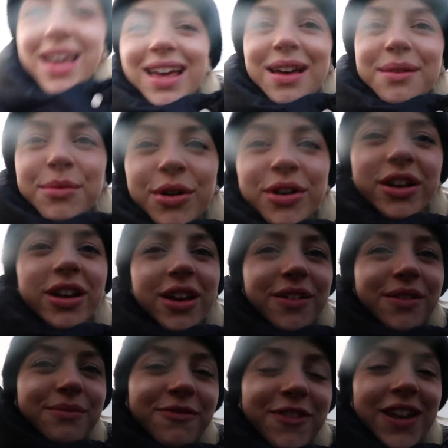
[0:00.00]
a
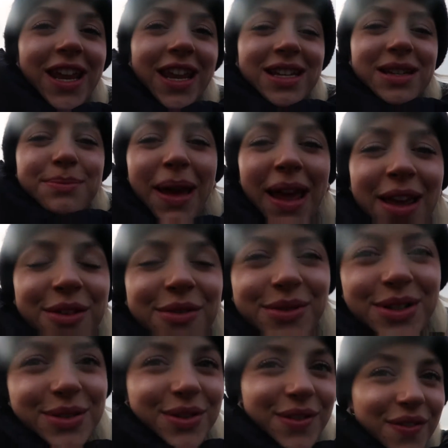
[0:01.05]
Monica Veneda bangle,
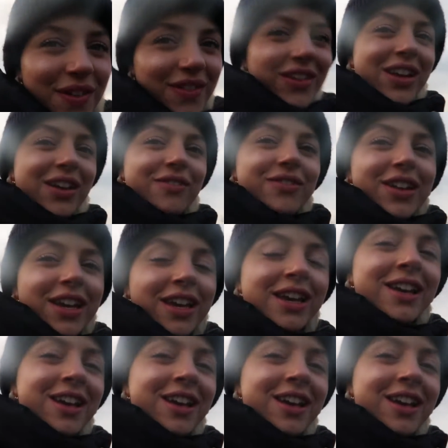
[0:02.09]
which was very lovely,